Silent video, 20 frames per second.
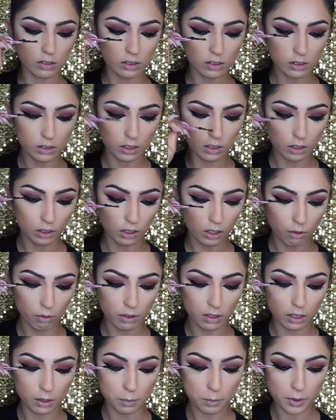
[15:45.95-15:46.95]
Just gonna go
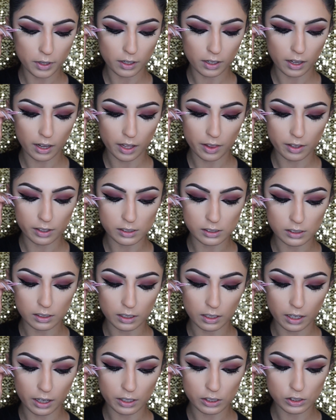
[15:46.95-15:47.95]
in and apply these
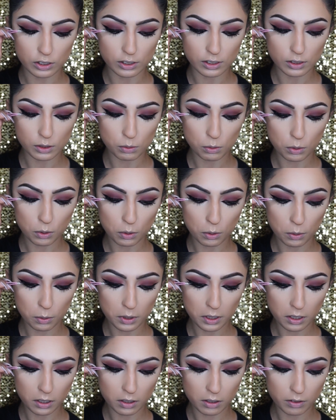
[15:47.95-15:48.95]
lashes real
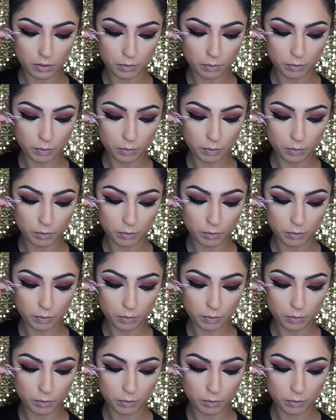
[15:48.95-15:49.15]
quick.